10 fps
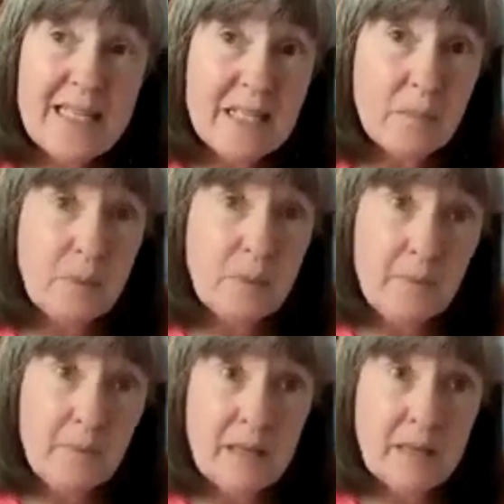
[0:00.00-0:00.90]
to
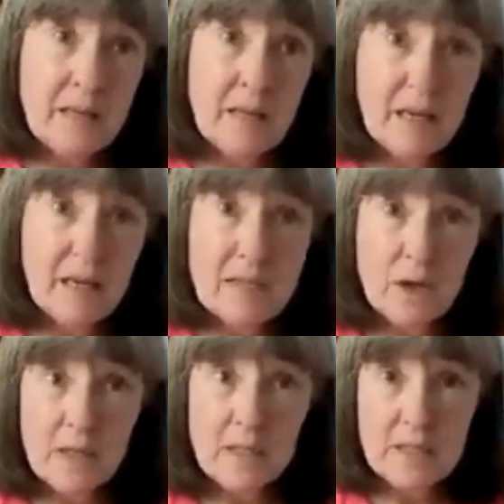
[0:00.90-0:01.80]
blame a
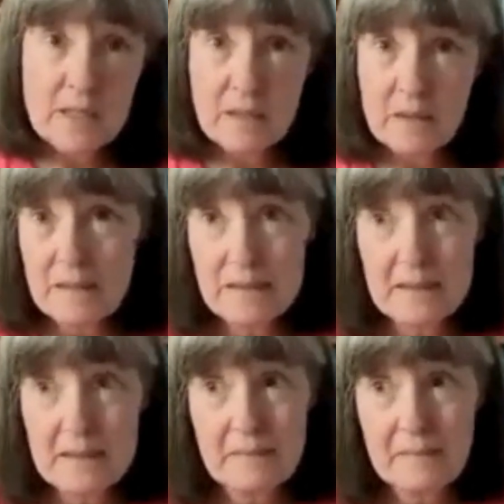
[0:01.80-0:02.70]
dog's
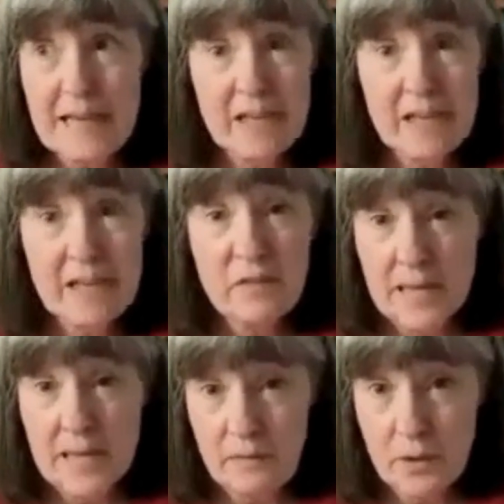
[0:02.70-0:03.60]
negative
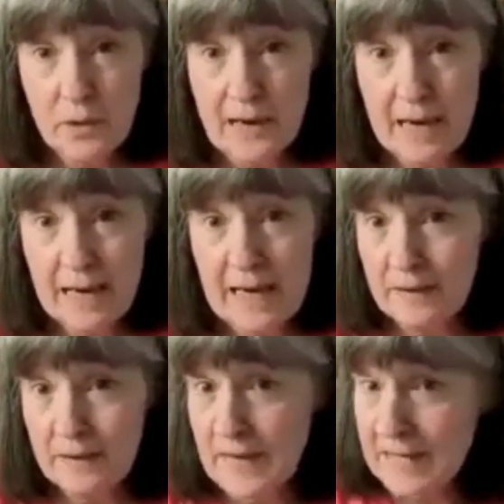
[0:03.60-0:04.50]
behavior on the
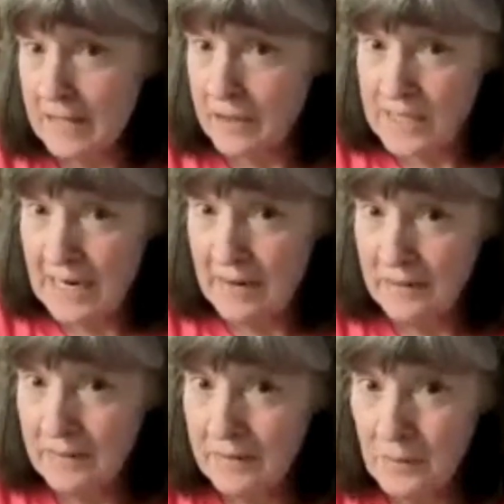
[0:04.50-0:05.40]
fact that they're deaf,